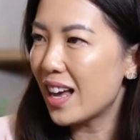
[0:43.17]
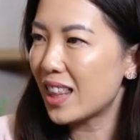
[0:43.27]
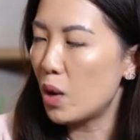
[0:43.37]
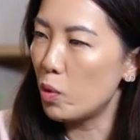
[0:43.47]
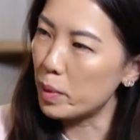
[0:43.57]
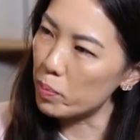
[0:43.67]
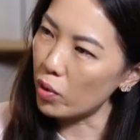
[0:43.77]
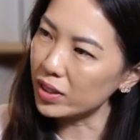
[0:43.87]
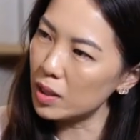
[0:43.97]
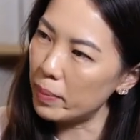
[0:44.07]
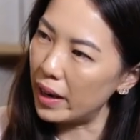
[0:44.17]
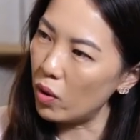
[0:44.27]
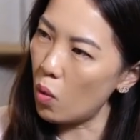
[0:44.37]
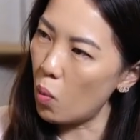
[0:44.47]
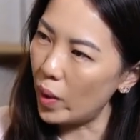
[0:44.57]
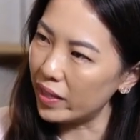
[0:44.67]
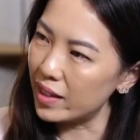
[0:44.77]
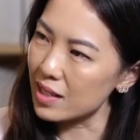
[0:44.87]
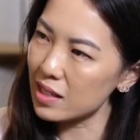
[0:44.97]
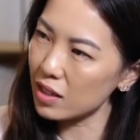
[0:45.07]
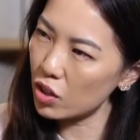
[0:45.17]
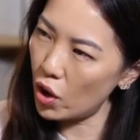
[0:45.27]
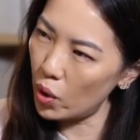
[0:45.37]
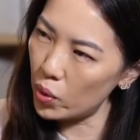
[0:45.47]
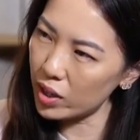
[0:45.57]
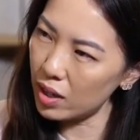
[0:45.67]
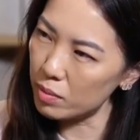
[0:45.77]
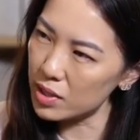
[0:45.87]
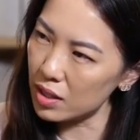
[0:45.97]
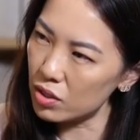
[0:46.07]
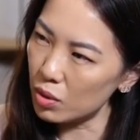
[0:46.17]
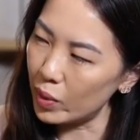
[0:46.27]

that will be brought about when this code comes into,